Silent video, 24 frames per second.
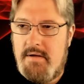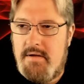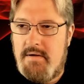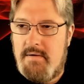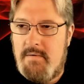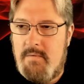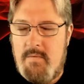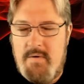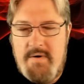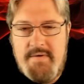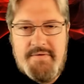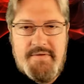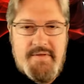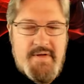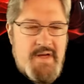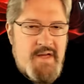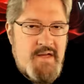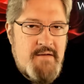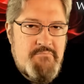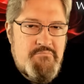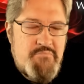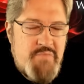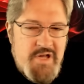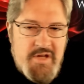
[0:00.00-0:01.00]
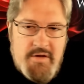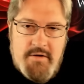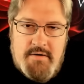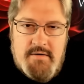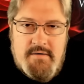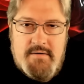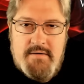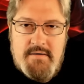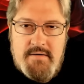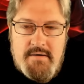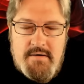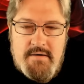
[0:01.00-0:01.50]
with a
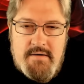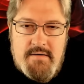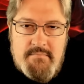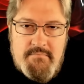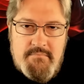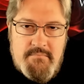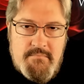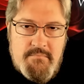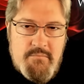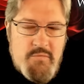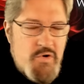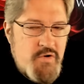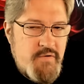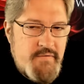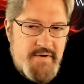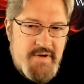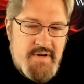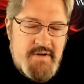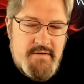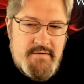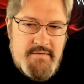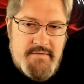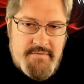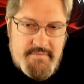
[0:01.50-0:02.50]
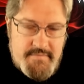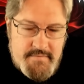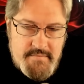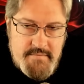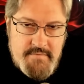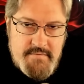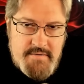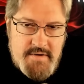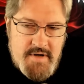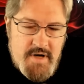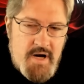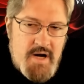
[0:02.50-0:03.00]
bill moving
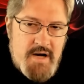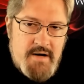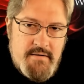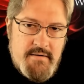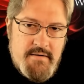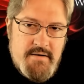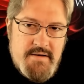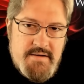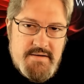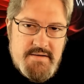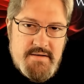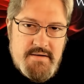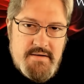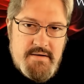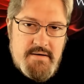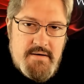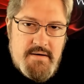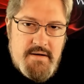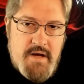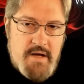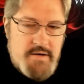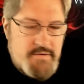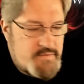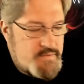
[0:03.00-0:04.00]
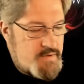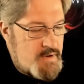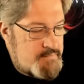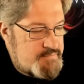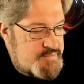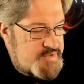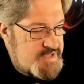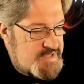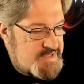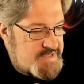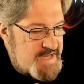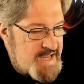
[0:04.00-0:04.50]
through Congress, and Trump
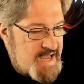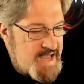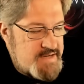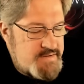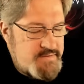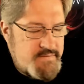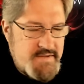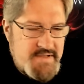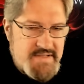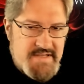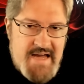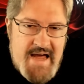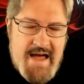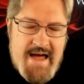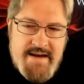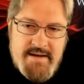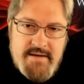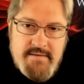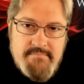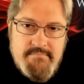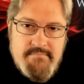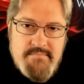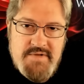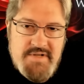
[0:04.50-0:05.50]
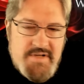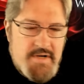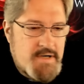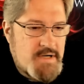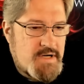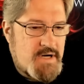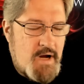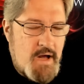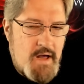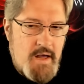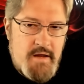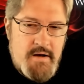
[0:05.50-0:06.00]
just had to attack him, start
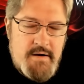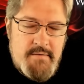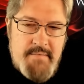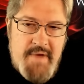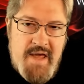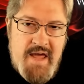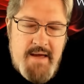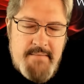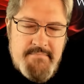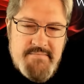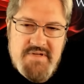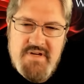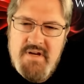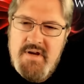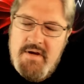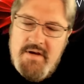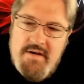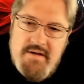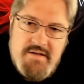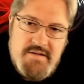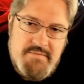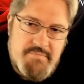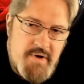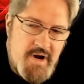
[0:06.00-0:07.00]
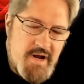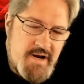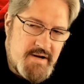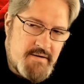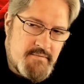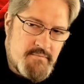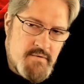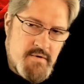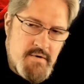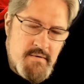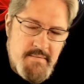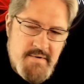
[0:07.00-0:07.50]
calling him names, spreading
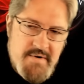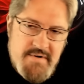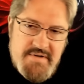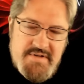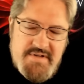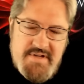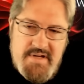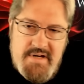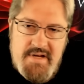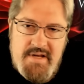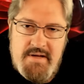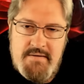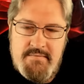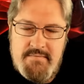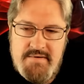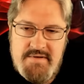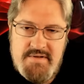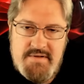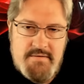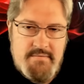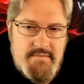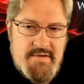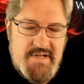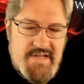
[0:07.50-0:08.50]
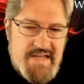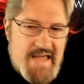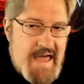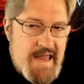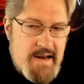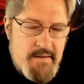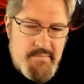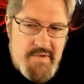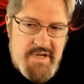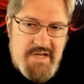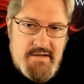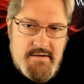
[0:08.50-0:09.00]
rumors that he was doing
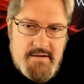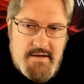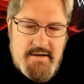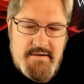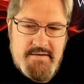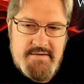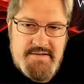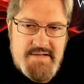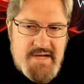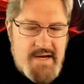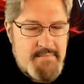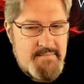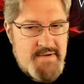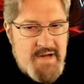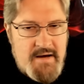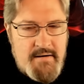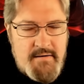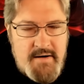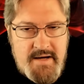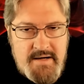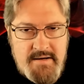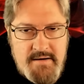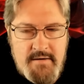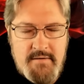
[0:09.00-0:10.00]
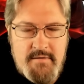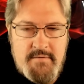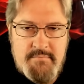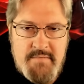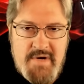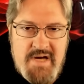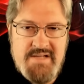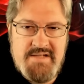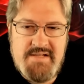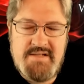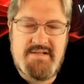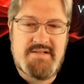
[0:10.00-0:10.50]
ketamine all the time. Now I know
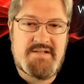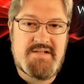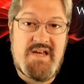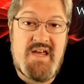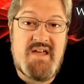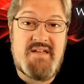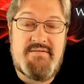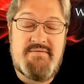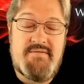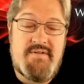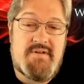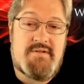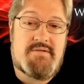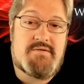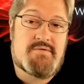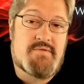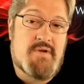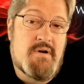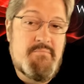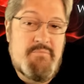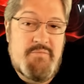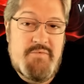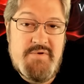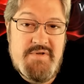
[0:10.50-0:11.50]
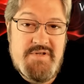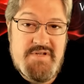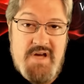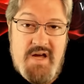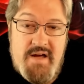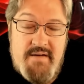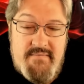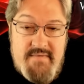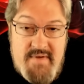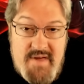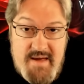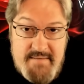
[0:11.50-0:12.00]
Musk said that Trump was
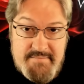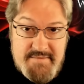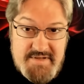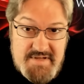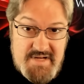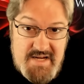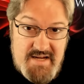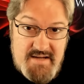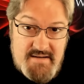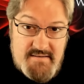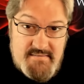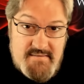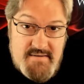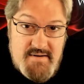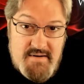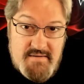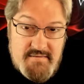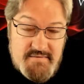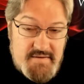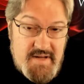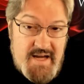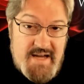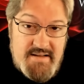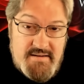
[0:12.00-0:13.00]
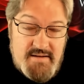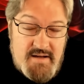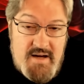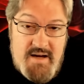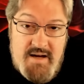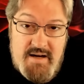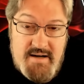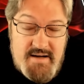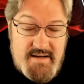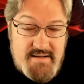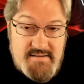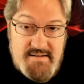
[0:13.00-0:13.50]
on the Epstein flight
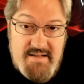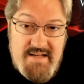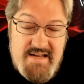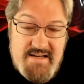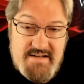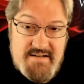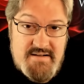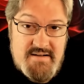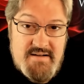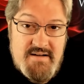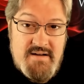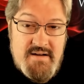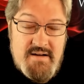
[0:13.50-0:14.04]
log and list.